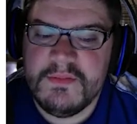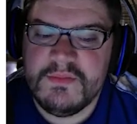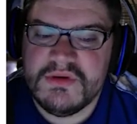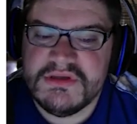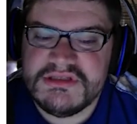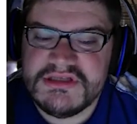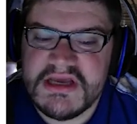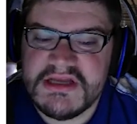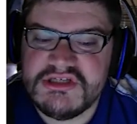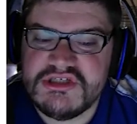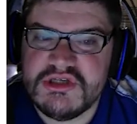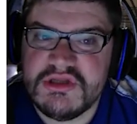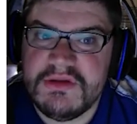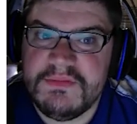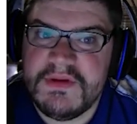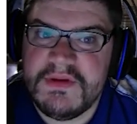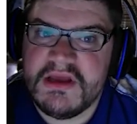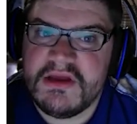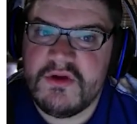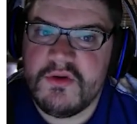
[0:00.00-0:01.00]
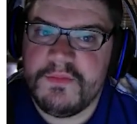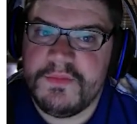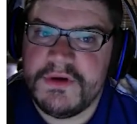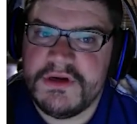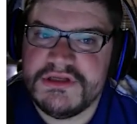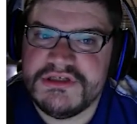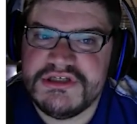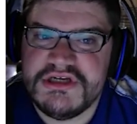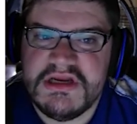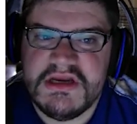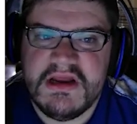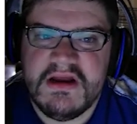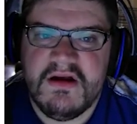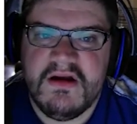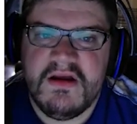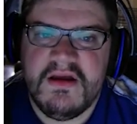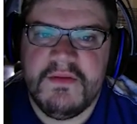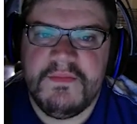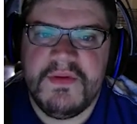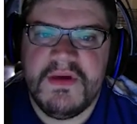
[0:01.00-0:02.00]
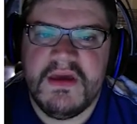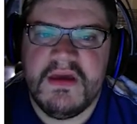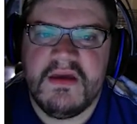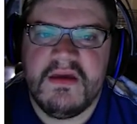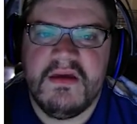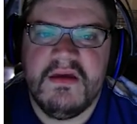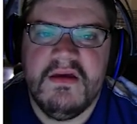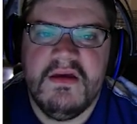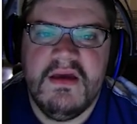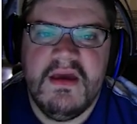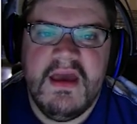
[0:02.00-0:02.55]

potentially be a Cooper DeJean area pick.